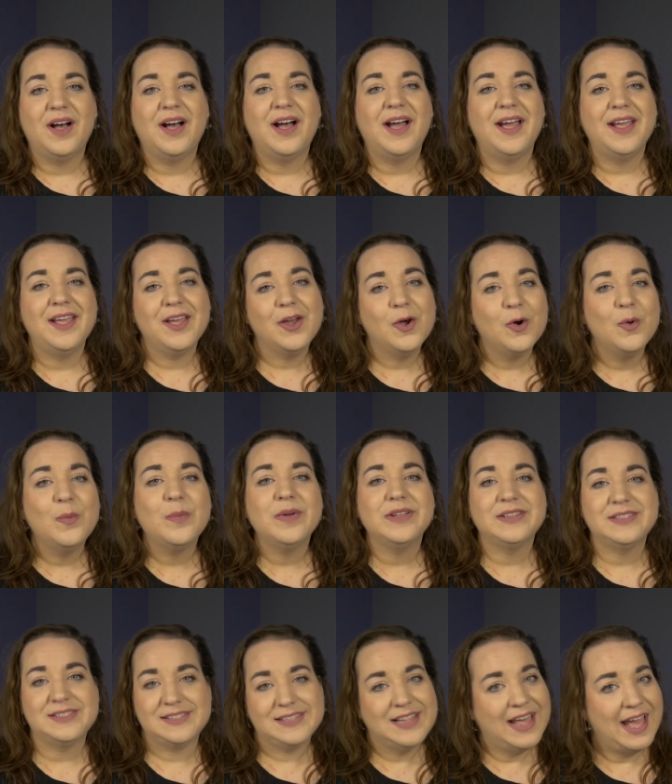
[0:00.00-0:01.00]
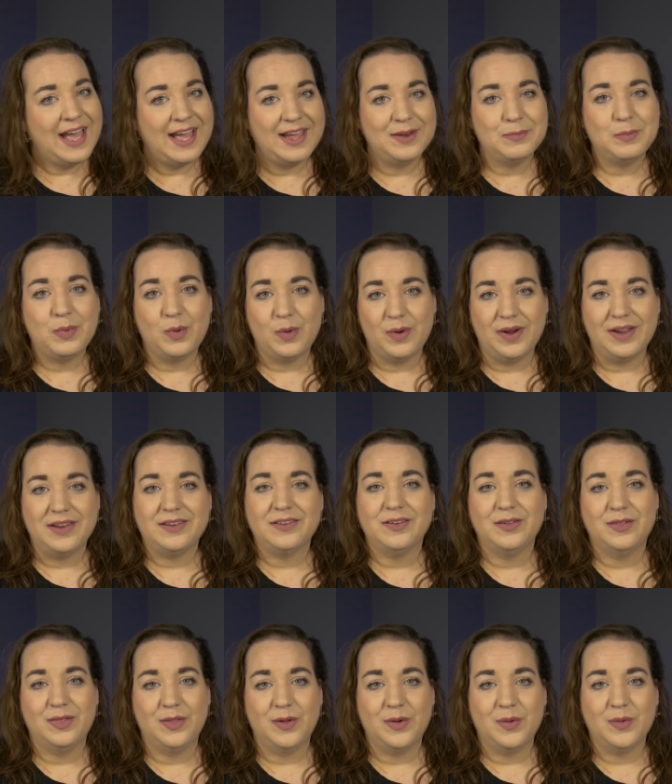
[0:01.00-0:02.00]
I hope it's that point
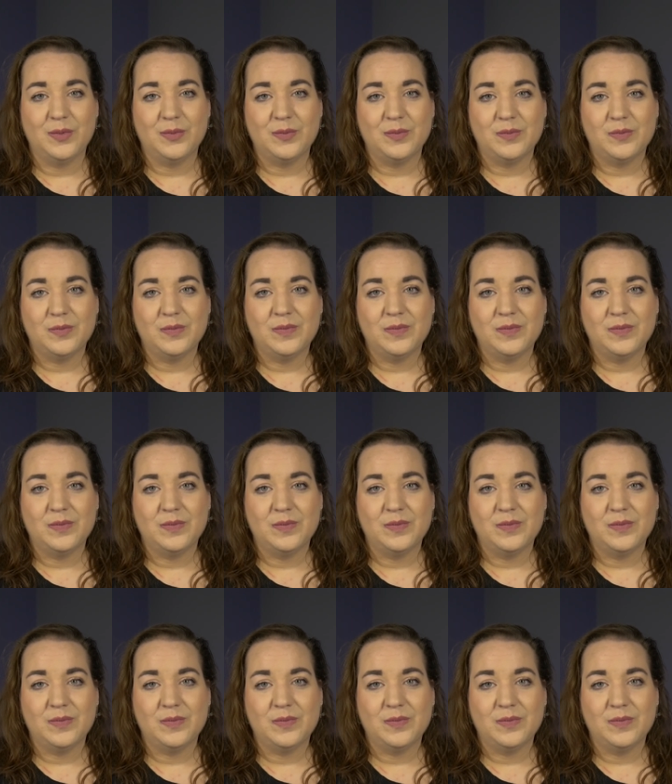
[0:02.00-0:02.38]
alone.